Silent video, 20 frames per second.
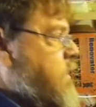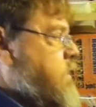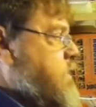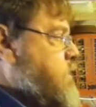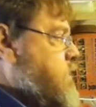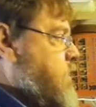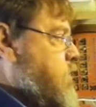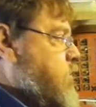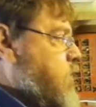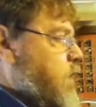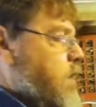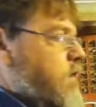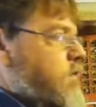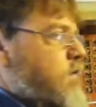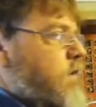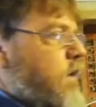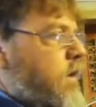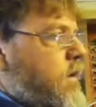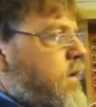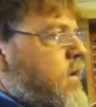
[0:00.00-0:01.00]
So what
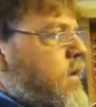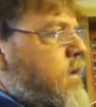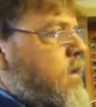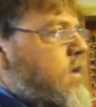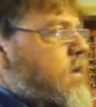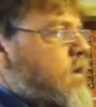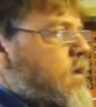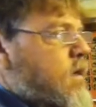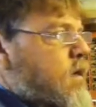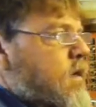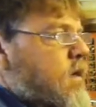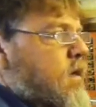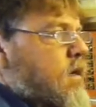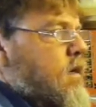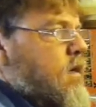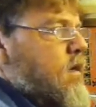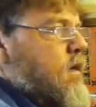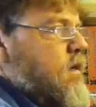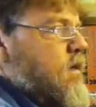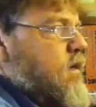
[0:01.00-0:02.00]
I've done
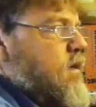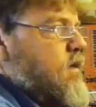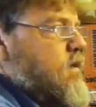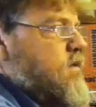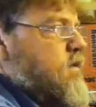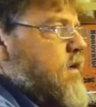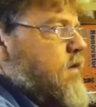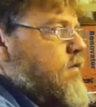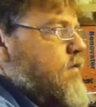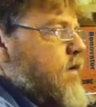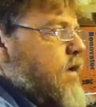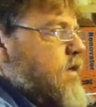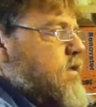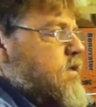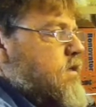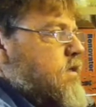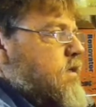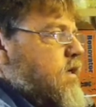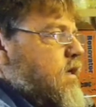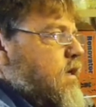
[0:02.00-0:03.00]
is I've
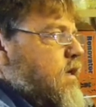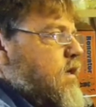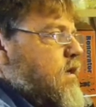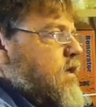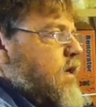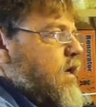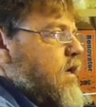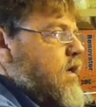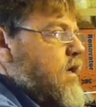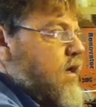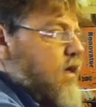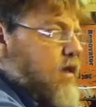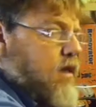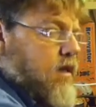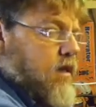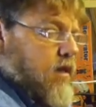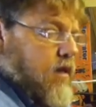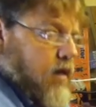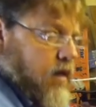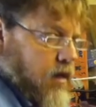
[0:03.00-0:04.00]
actually
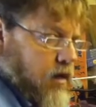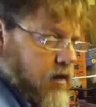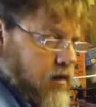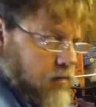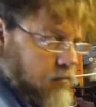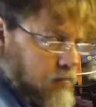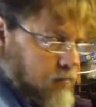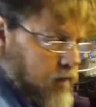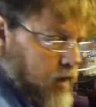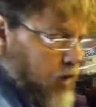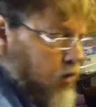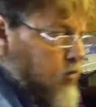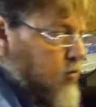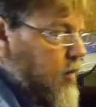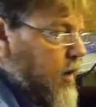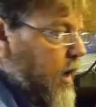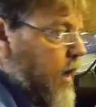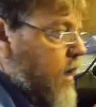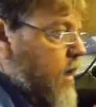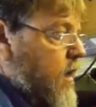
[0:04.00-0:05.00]
taken the
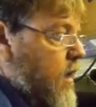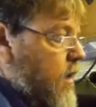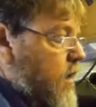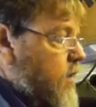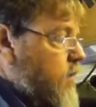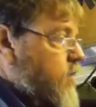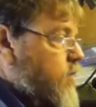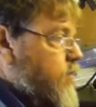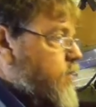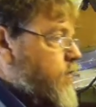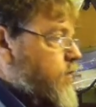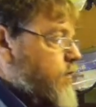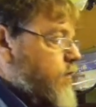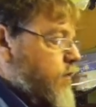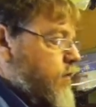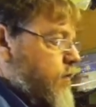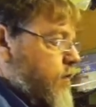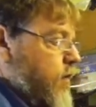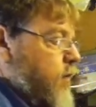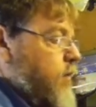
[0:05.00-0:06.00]
blowback
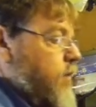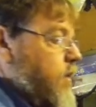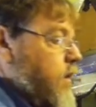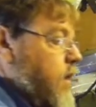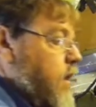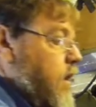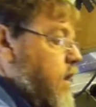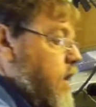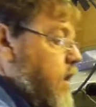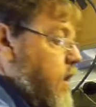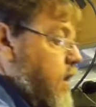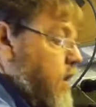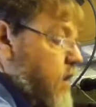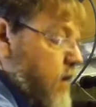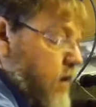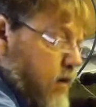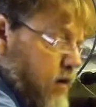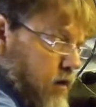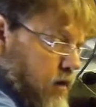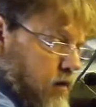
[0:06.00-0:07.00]
from the
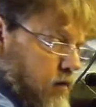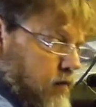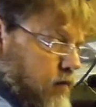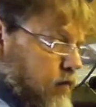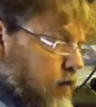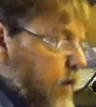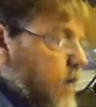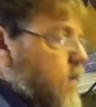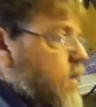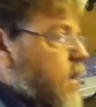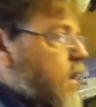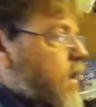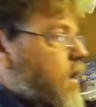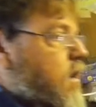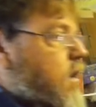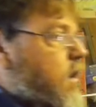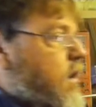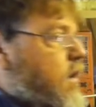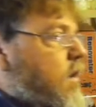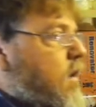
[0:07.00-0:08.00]
factory
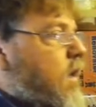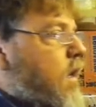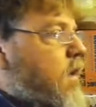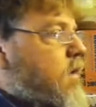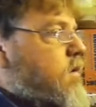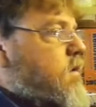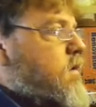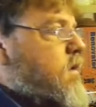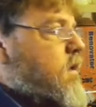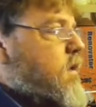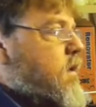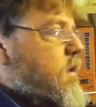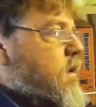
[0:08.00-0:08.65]
Kral out.